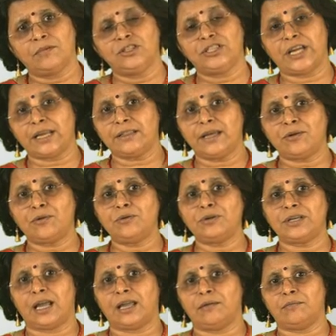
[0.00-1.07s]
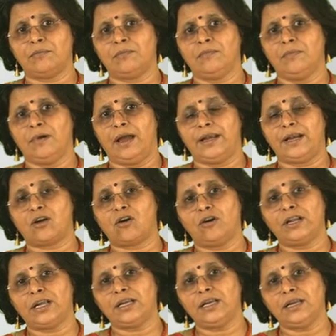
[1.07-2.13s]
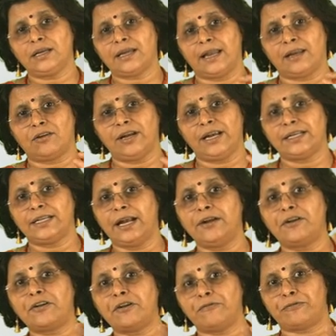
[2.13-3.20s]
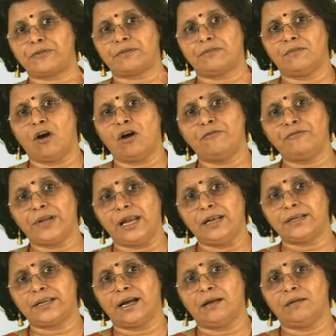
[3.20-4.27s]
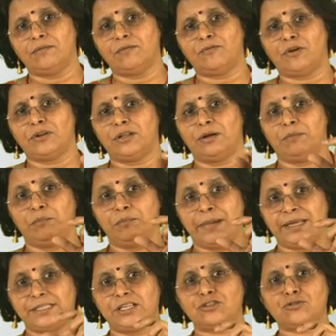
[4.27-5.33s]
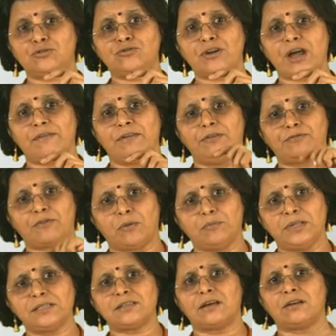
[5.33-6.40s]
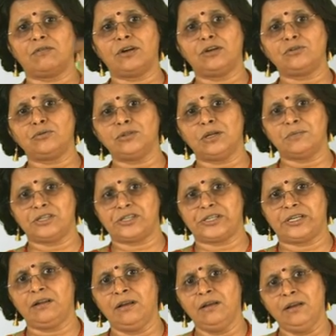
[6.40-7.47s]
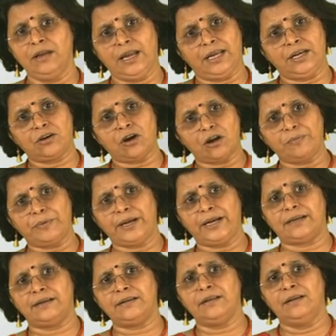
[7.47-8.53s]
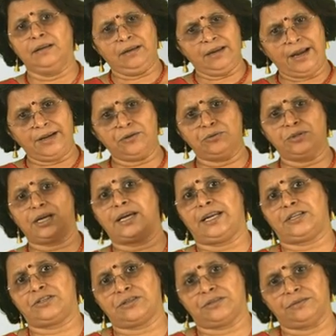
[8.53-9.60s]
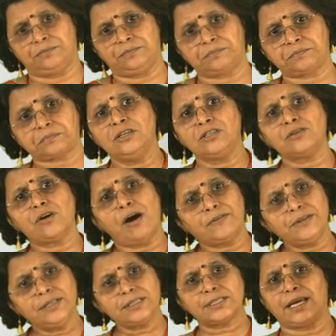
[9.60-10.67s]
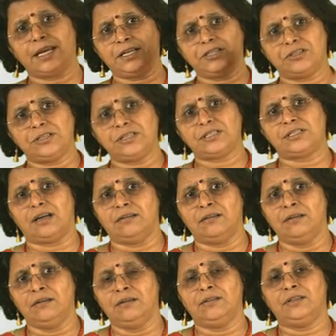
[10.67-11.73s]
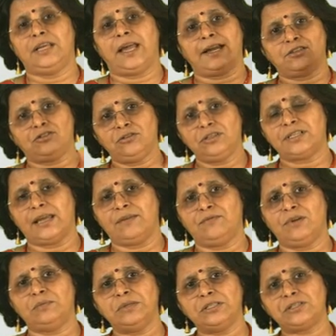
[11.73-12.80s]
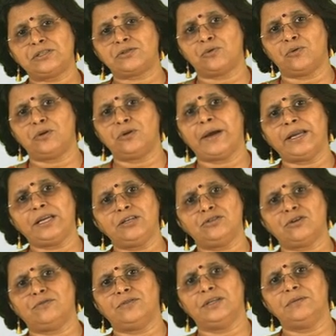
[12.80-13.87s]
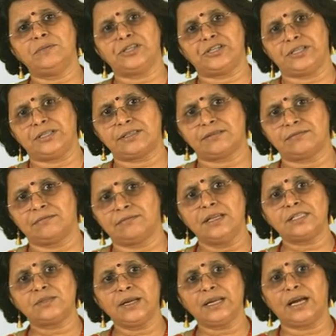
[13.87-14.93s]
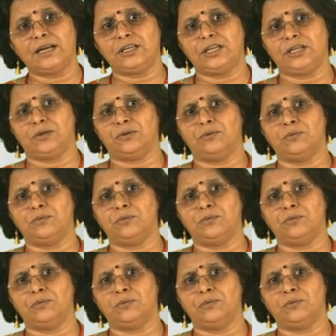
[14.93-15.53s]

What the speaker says: check their own time and accordingly calculate the drift of delta for the message to travel from the server to the machine, incorporate it and do the correction. So after this correction is done, the actual time will be stored by each of the machines. This will continue.